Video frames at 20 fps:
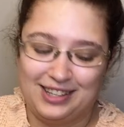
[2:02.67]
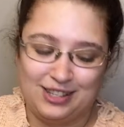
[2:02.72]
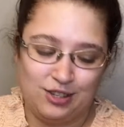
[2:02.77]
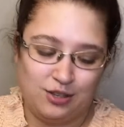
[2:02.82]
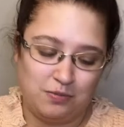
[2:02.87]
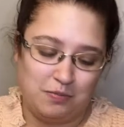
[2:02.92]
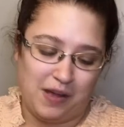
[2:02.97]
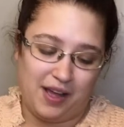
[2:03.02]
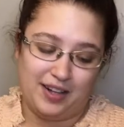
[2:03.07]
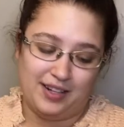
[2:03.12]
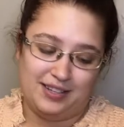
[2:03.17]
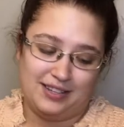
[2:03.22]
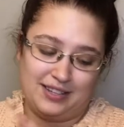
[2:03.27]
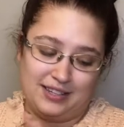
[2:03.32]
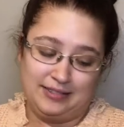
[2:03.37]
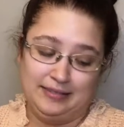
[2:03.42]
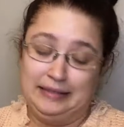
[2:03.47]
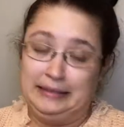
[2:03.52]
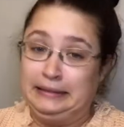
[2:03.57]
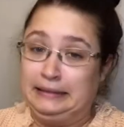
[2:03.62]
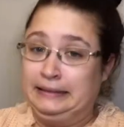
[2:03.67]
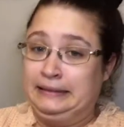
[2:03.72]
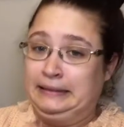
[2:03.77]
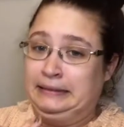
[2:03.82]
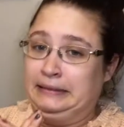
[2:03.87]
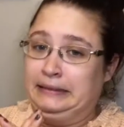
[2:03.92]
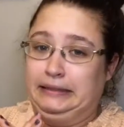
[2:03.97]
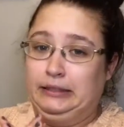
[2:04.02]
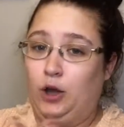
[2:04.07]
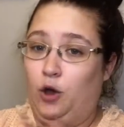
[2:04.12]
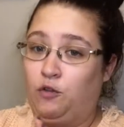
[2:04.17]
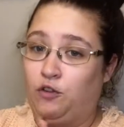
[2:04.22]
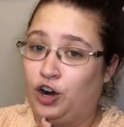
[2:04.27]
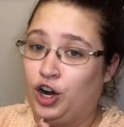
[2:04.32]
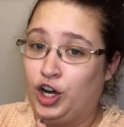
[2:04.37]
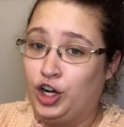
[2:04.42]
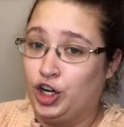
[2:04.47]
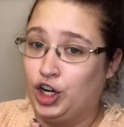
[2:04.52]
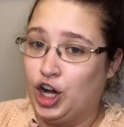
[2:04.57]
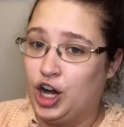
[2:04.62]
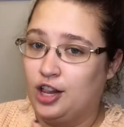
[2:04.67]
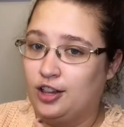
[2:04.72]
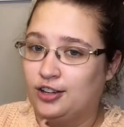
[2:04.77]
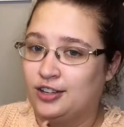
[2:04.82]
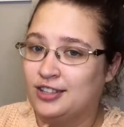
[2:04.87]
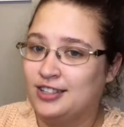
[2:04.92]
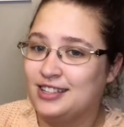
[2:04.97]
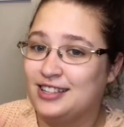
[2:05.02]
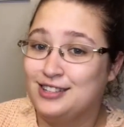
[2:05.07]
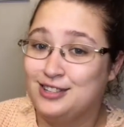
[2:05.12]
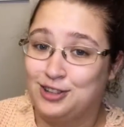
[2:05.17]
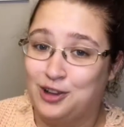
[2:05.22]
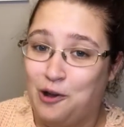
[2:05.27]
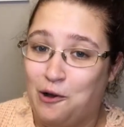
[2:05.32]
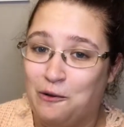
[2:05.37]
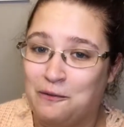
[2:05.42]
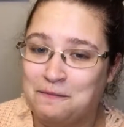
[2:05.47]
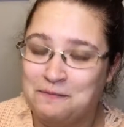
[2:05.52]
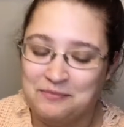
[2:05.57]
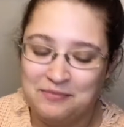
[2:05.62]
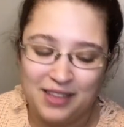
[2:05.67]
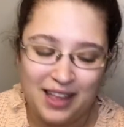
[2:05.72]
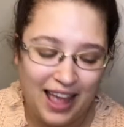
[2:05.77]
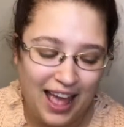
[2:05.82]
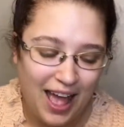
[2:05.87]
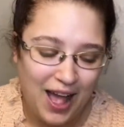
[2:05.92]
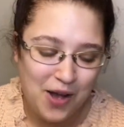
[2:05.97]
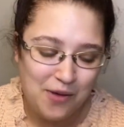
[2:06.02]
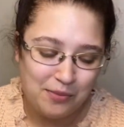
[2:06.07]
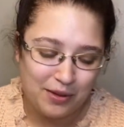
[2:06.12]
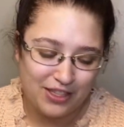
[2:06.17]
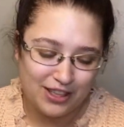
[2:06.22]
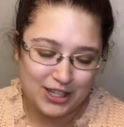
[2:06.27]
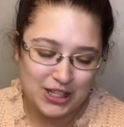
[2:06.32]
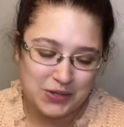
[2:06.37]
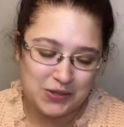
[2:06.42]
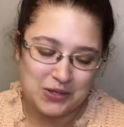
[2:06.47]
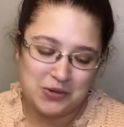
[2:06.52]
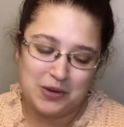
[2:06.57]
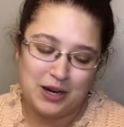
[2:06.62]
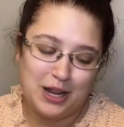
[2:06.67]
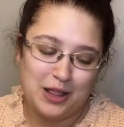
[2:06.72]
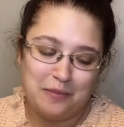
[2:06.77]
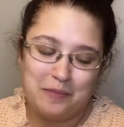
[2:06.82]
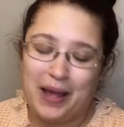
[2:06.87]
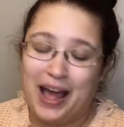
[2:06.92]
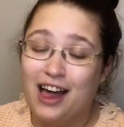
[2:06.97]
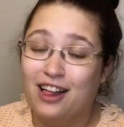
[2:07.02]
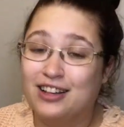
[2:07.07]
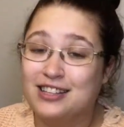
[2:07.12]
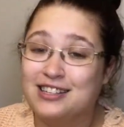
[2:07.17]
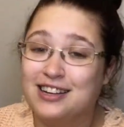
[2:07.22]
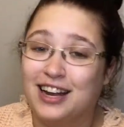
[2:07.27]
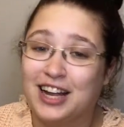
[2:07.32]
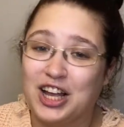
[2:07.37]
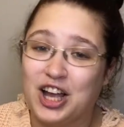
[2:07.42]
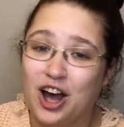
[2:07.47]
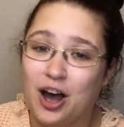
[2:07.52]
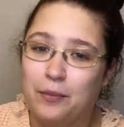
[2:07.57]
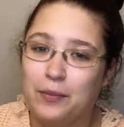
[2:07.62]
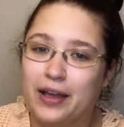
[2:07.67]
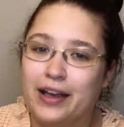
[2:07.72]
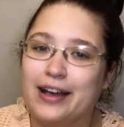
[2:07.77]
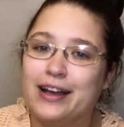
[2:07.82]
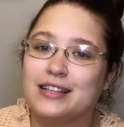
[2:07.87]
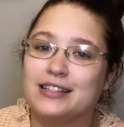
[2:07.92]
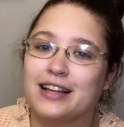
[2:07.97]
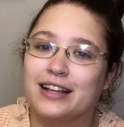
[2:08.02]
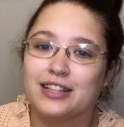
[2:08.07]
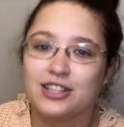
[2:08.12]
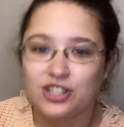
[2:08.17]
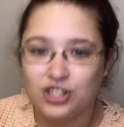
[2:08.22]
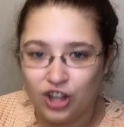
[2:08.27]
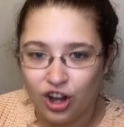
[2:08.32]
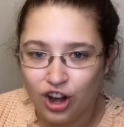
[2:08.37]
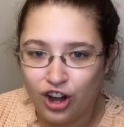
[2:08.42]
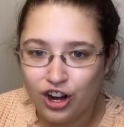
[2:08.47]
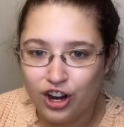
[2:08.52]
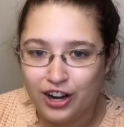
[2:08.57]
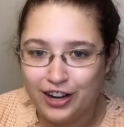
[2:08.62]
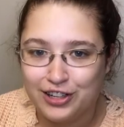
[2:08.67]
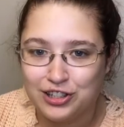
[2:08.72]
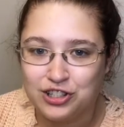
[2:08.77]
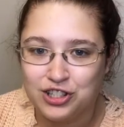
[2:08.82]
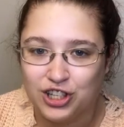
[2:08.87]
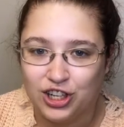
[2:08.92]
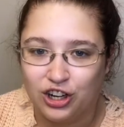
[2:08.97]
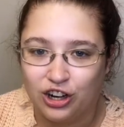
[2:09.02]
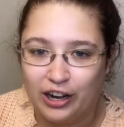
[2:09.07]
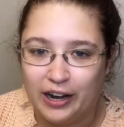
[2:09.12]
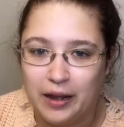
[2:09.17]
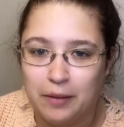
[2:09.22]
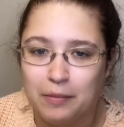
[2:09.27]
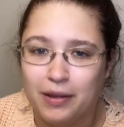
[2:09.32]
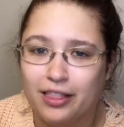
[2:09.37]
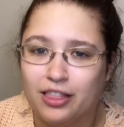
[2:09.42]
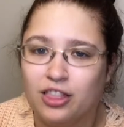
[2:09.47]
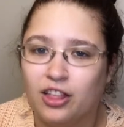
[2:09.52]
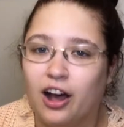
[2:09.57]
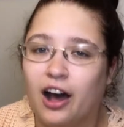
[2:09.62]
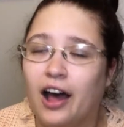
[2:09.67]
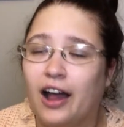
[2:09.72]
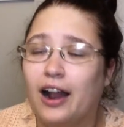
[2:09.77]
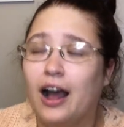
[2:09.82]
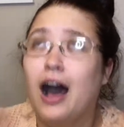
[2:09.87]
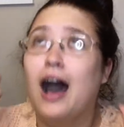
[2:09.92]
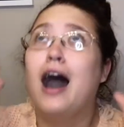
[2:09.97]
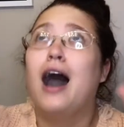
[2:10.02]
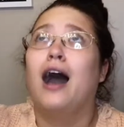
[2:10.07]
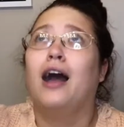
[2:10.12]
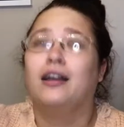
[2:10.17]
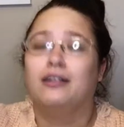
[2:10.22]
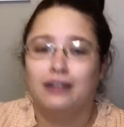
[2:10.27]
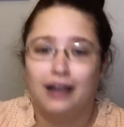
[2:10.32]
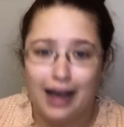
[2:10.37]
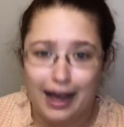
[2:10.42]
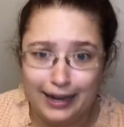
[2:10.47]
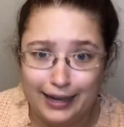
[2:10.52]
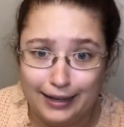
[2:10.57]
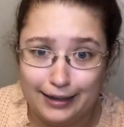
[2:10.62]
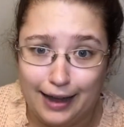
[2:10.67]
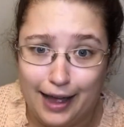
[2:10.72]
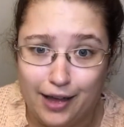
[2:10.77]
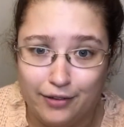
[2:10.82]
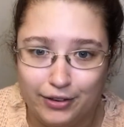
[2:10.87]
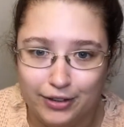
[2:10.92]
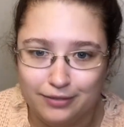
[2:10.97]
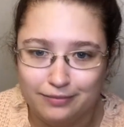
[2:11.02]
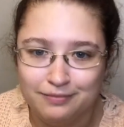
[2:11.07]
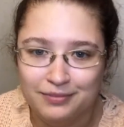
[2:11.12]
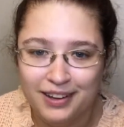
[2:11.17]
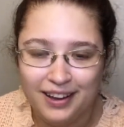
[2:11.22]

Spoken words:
Spent over $100. So, but this was one of the palettes that I got because I saw it on Instagram and thought, I need to have it.